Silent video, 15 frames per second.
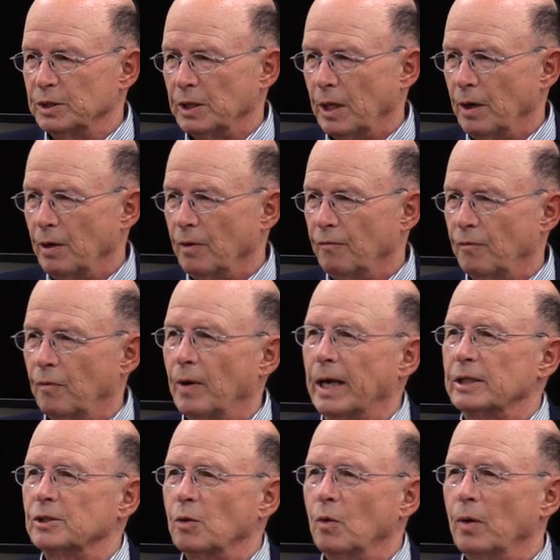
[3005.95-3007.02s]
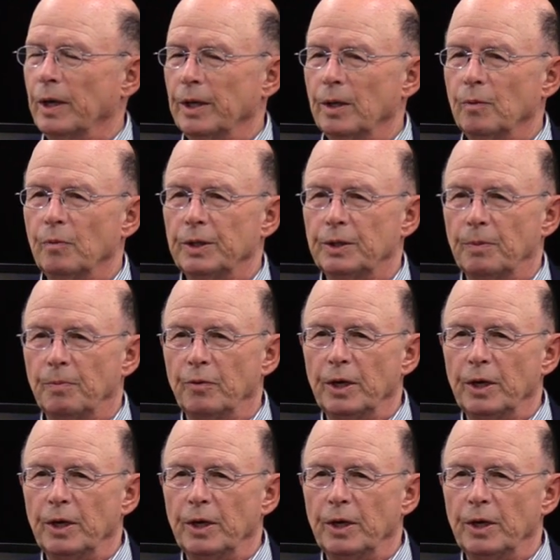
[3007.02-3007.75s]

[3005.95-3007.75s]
uh, of Iraq's oil went to